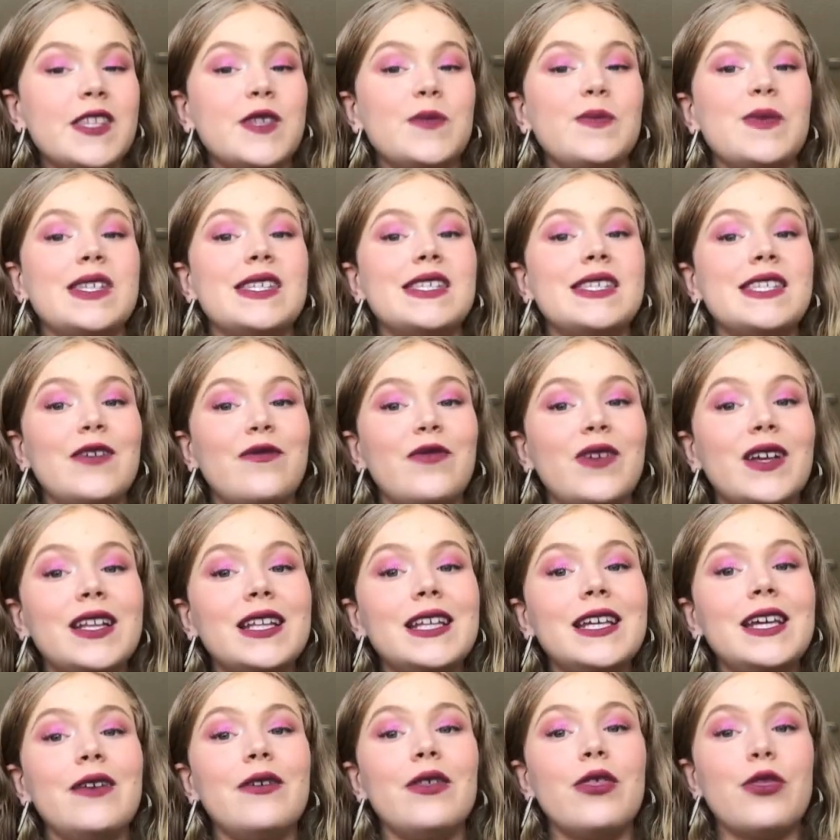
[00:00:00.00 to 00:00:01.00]

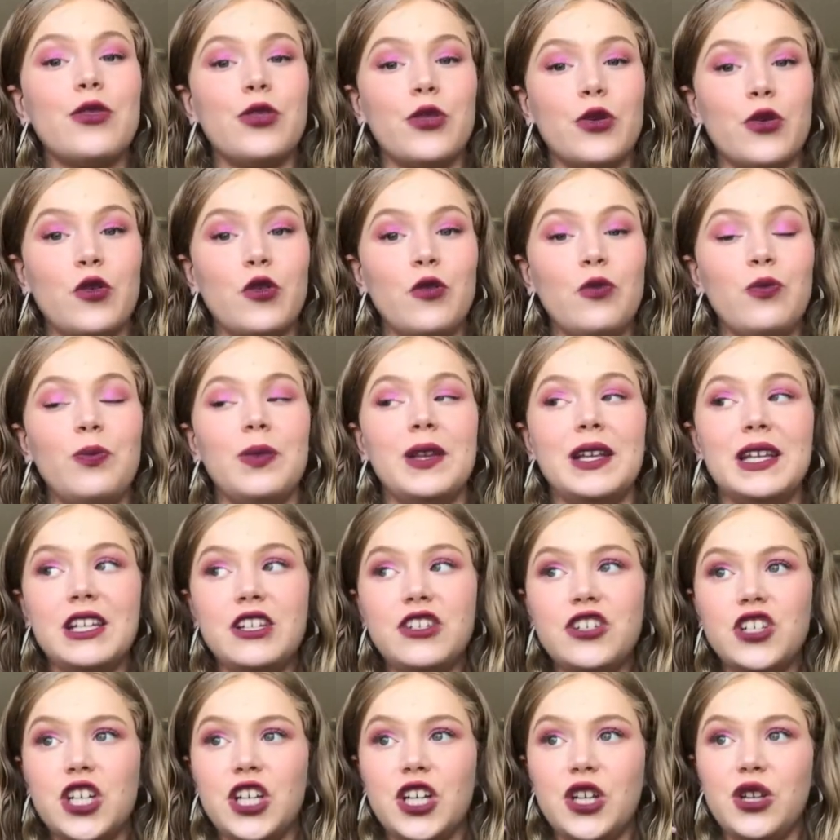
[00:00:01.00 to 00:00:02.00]
specifically through
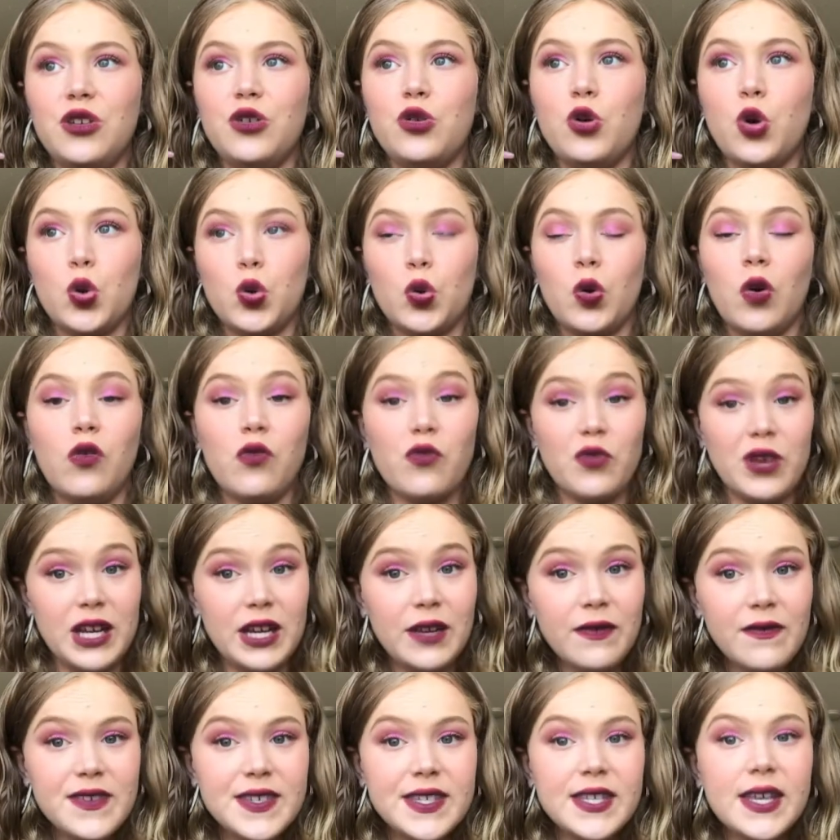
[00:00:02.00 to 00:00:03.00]
bleaching coral
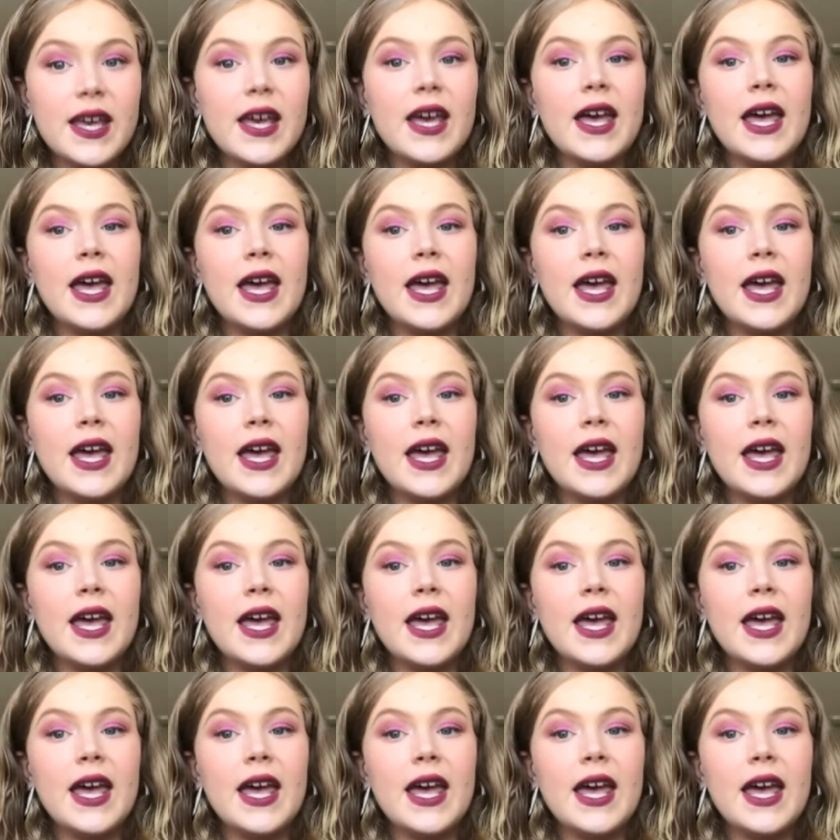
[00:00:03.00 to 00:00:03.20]
reefs.